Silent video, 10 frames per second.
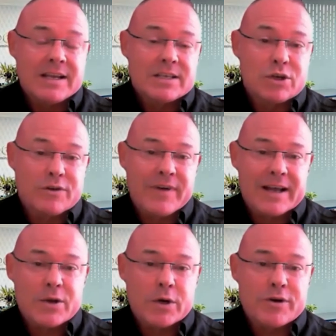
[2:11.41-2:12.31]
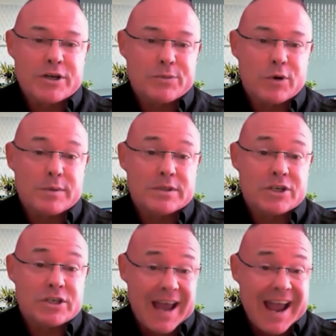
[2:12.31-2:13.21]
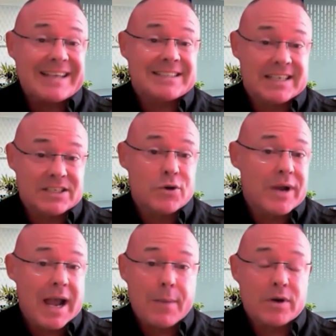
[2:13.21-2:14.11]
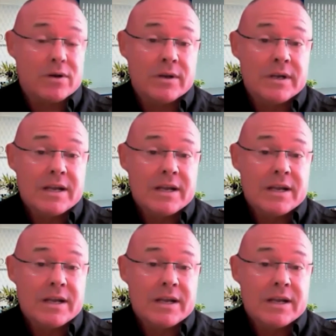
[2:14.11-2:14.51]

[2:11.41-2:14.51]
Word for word: sort of value accretion proposition to access new capital,